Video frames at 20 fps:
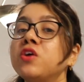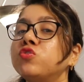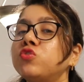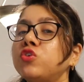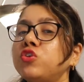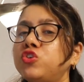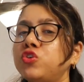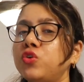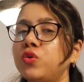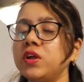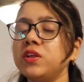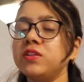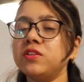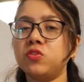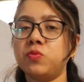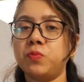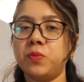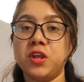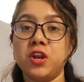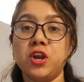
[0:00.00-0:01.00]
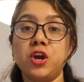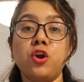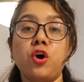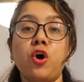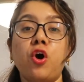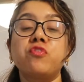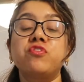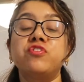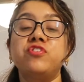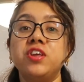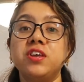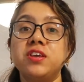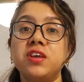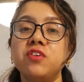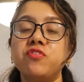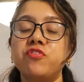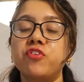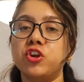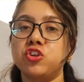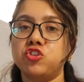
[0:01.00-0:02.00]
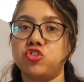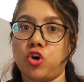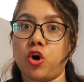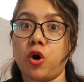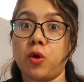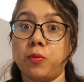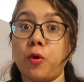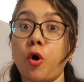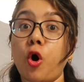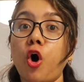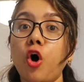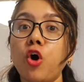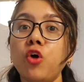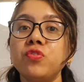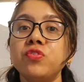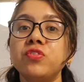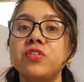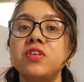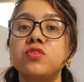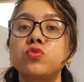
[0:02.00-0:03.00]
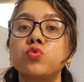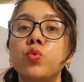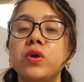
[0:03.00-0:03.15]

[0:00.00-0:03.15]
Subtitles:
So during this period of seeking for a job on this